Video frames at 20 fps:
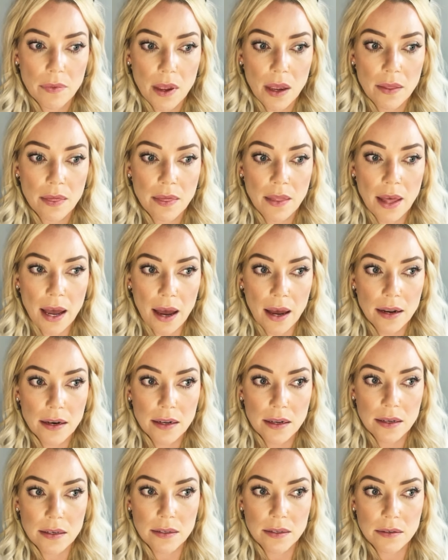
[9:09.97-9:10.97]
that
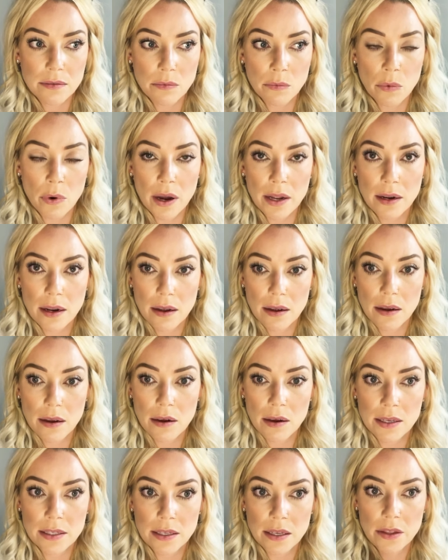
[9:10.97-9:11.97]
is what
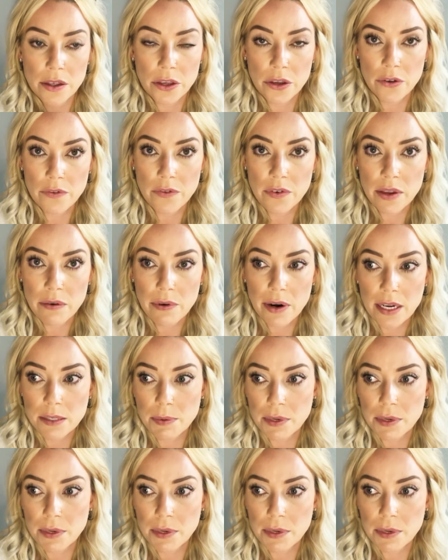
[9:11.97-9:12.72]
is in the UV rays,